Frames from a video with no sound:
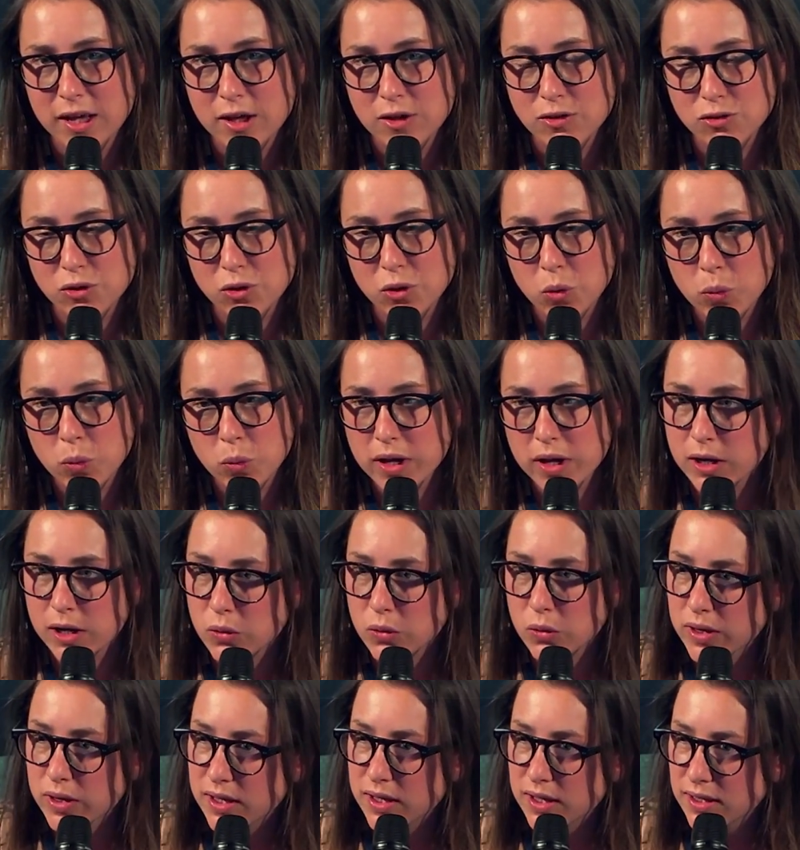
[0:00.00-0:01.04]
So we are
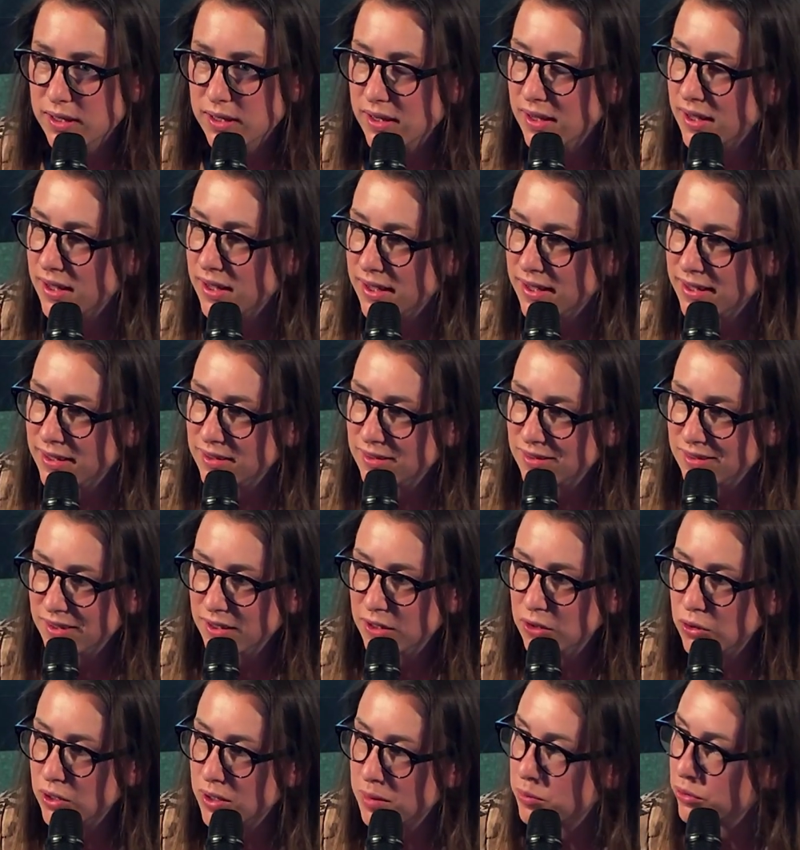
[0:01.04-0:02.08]
looking
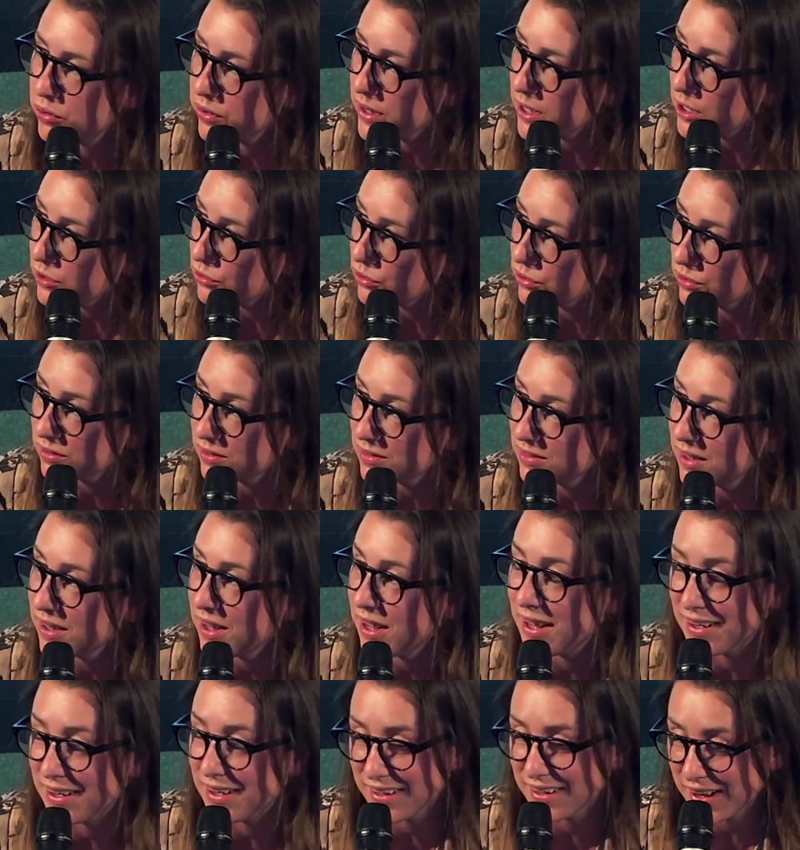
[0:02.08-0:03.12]
at collaboration
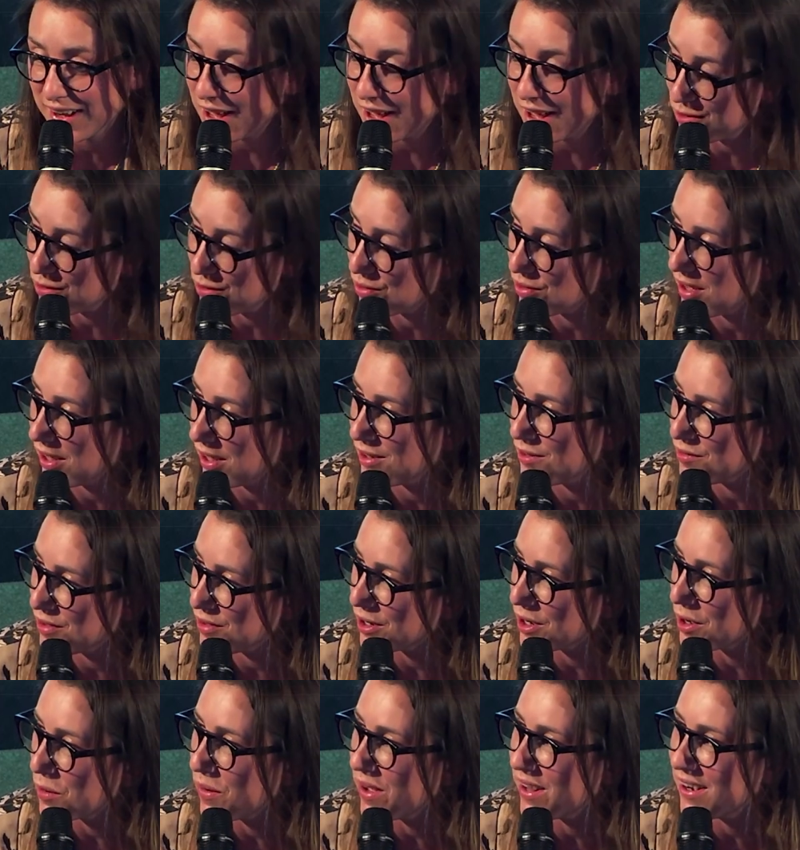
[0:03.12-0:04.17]
and, as you said
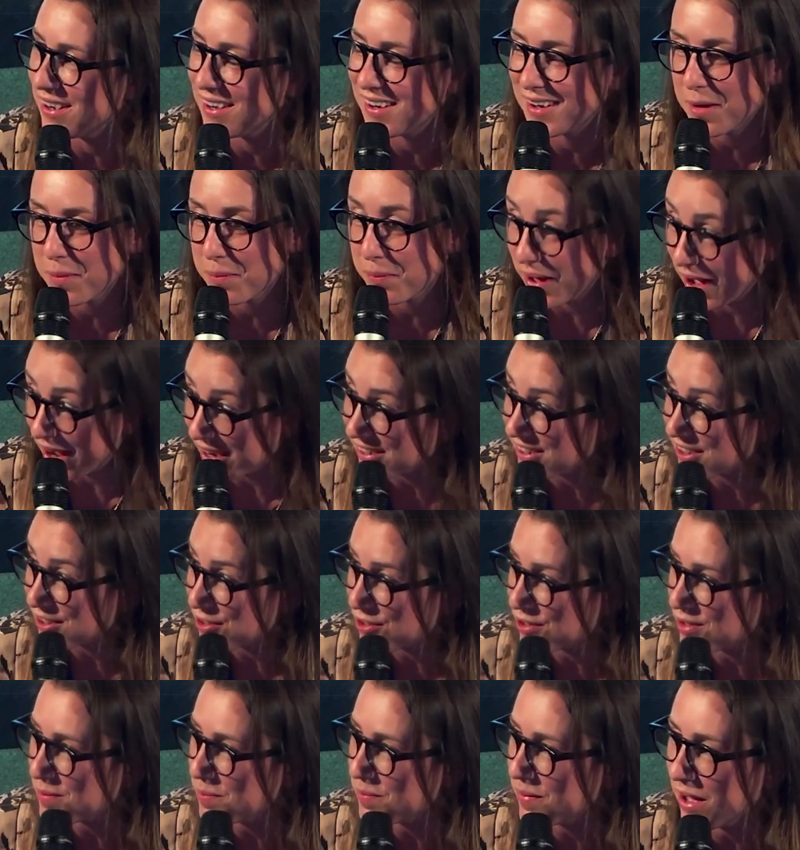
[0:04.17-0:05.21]
very well,
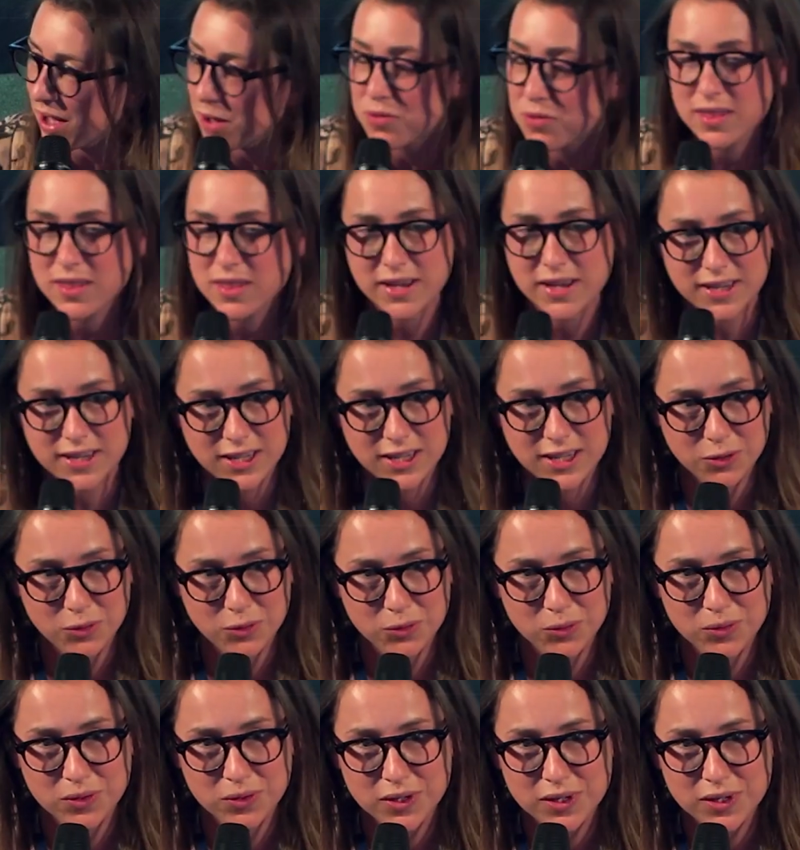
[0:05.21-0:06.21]
partnership outside the EU.